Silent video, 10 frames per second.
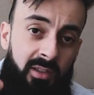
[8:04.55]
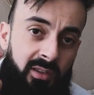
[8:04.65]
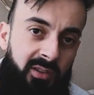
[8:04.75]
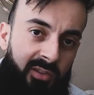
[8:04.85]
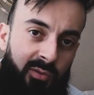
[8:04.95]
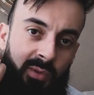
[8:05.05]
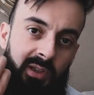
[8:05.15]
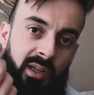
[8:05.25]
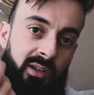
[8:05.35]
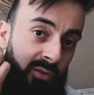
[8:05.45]
This is the one
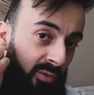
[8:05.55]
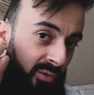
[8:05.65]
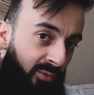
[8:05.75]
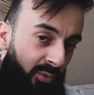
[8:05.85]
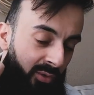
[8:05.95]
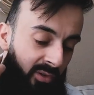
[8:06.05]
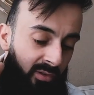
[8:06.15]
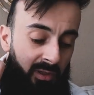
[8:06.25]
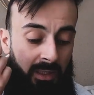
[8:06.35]
I use for